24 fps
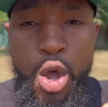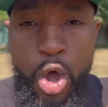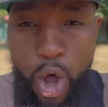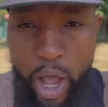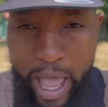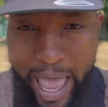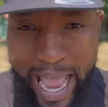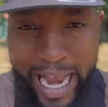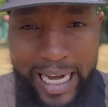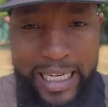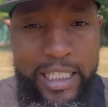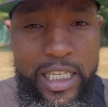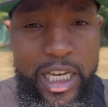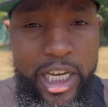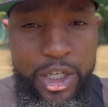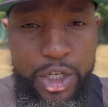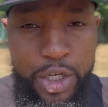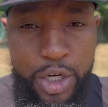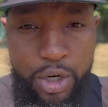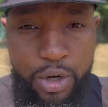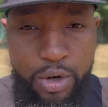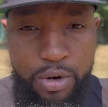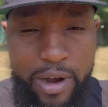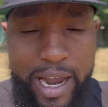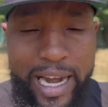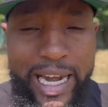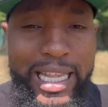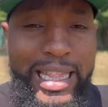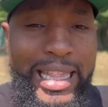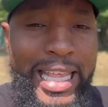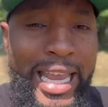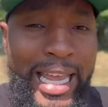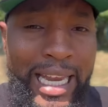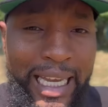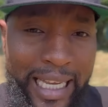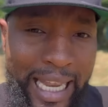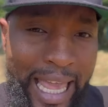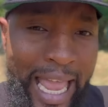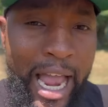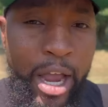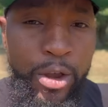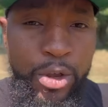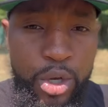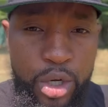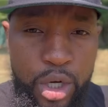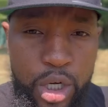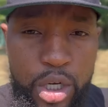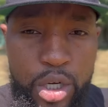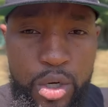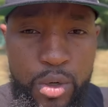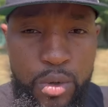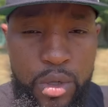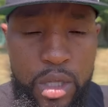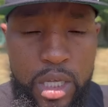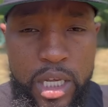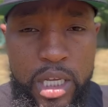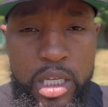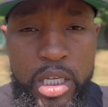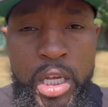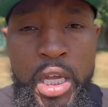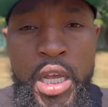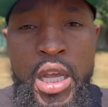access your credit. They allow you to do this.